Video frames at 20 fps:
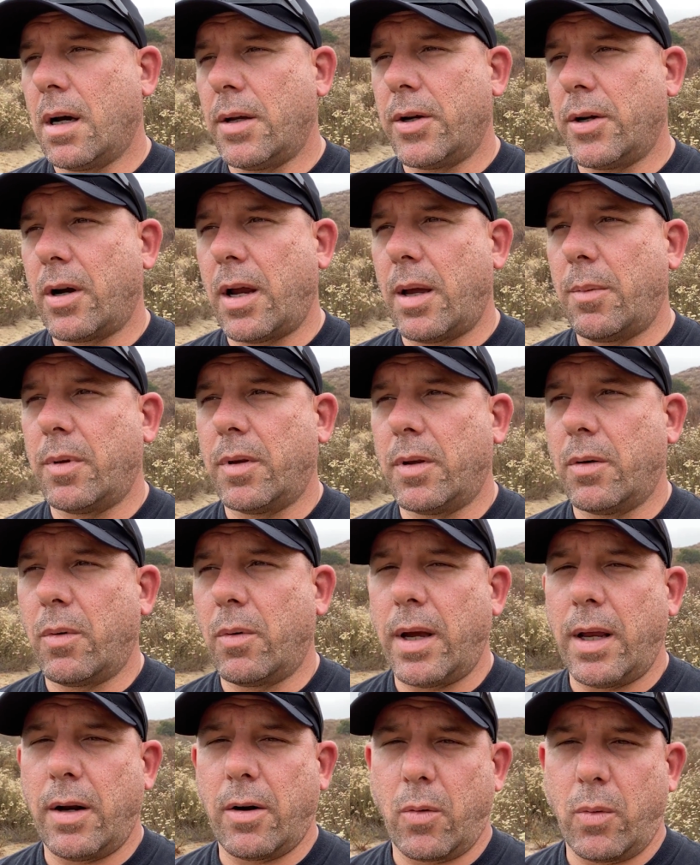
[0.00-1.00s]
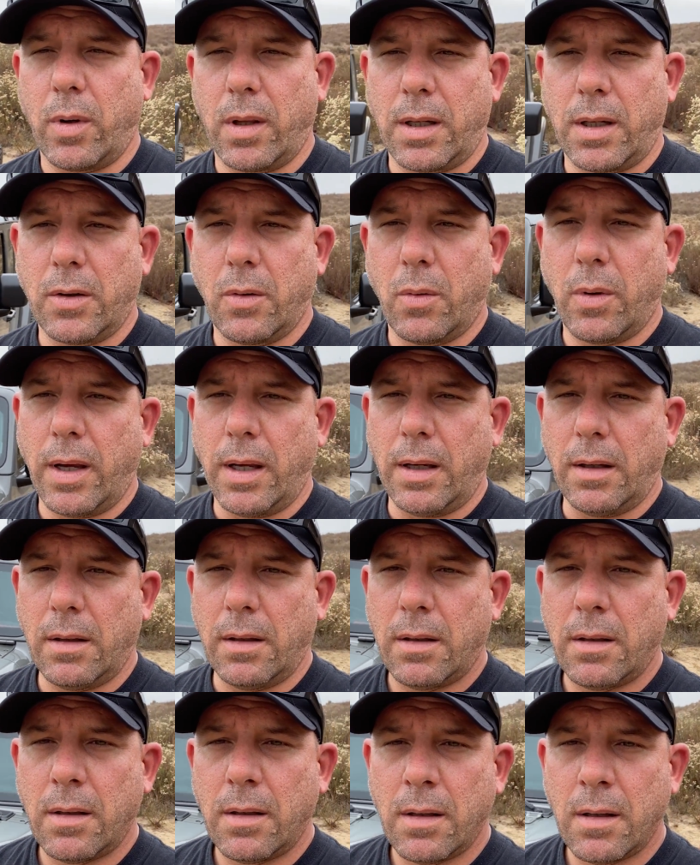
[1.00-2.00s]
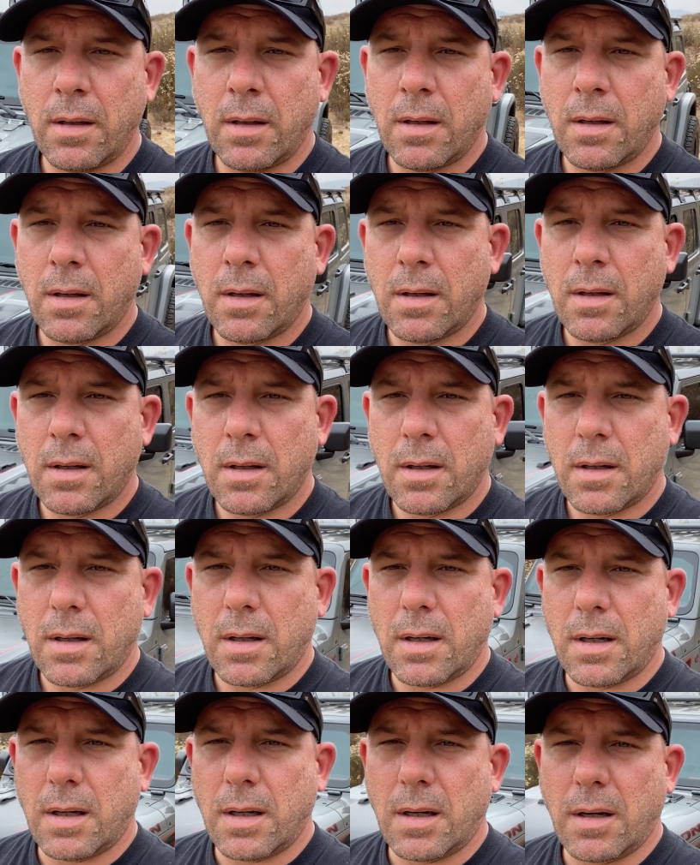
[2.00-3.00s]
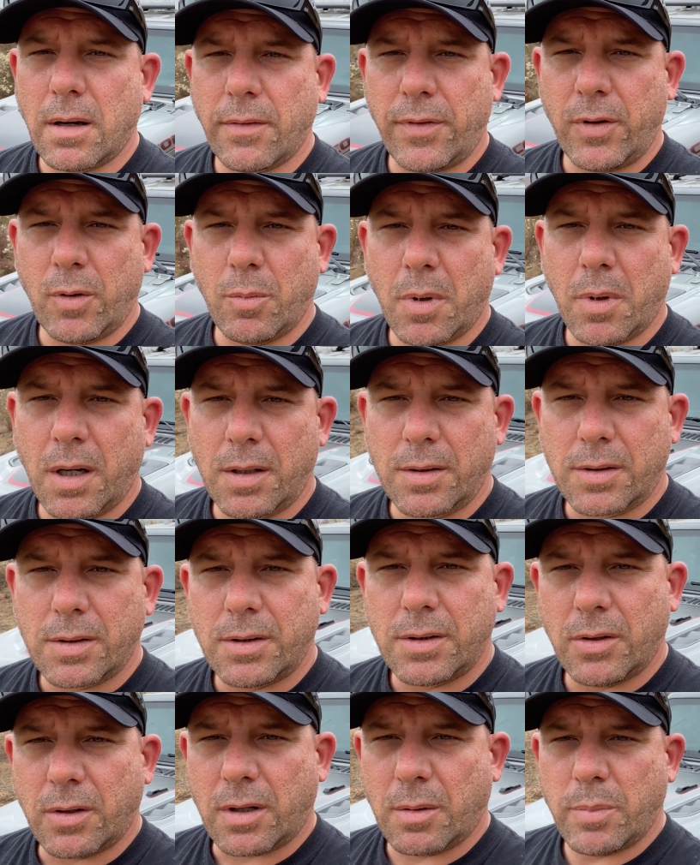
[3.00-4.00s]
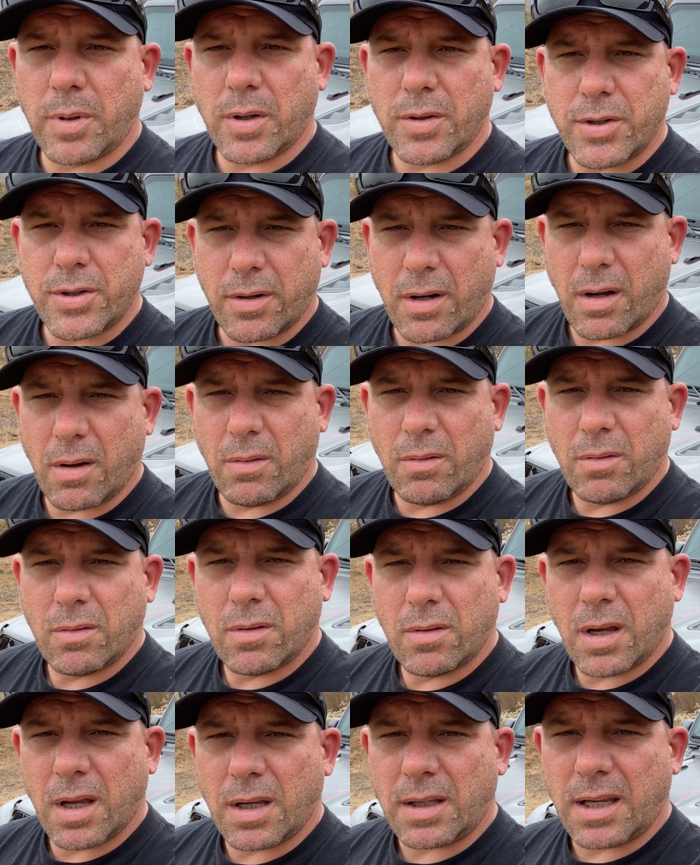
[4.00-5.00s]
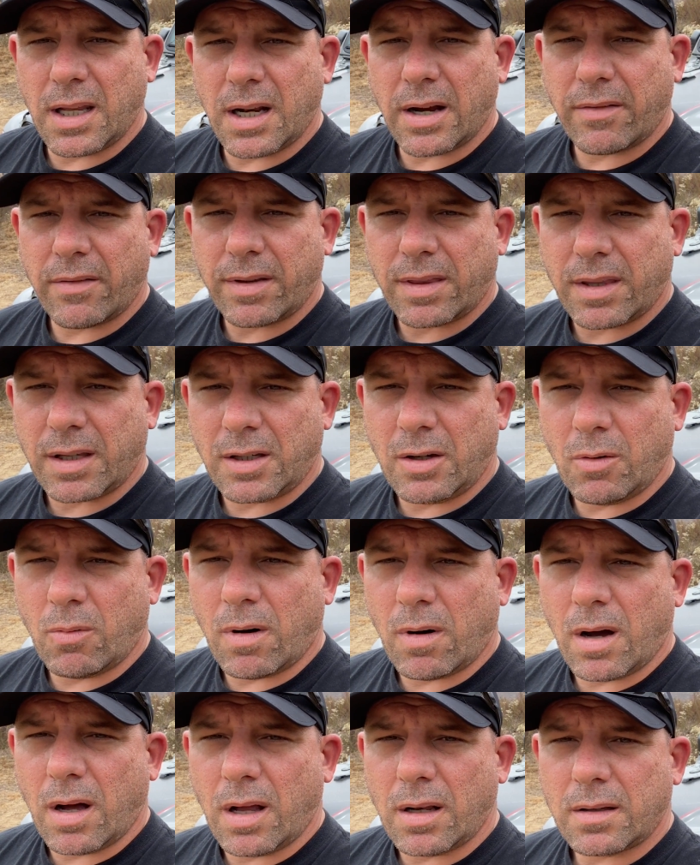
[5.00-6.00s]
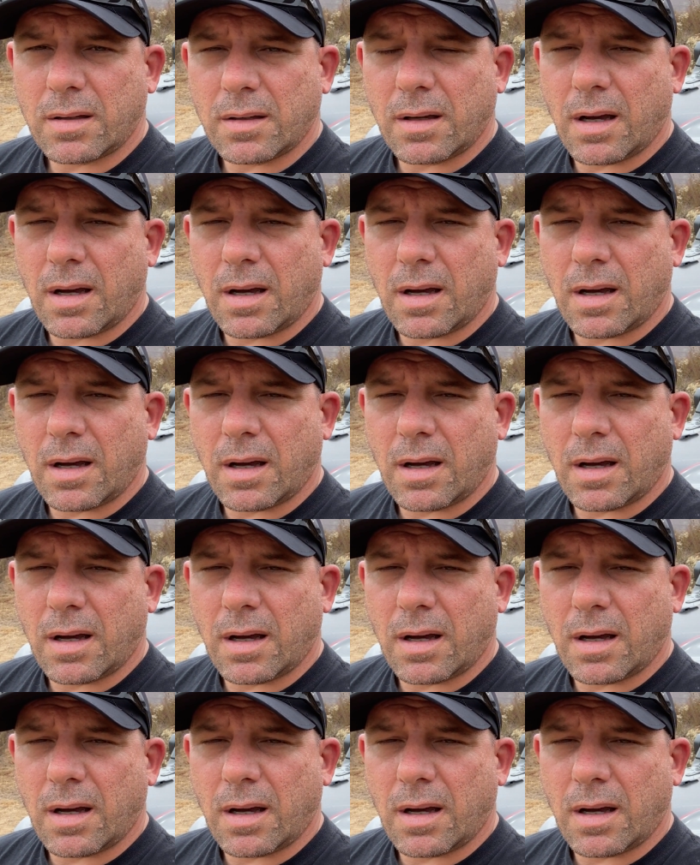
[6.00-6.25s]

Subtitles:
you're able to wait or willing to wait a few months, you can build your own and get everything you want.